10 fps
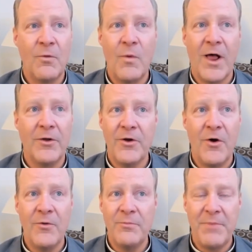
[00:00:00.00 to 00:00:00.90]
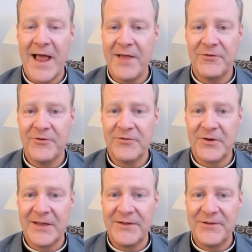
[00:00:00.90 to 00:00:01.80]
well known passage of
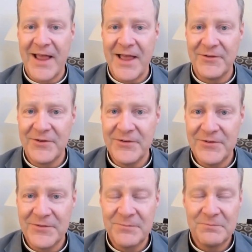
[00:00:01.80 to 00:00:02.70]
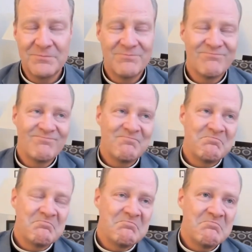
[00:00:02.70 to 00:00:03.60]
Ecclesiastes?
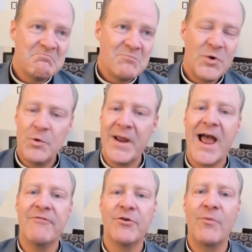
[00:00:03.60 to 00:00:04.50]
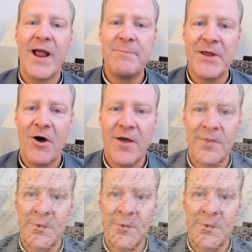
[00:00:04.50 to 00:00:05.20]
do we have to write beyond the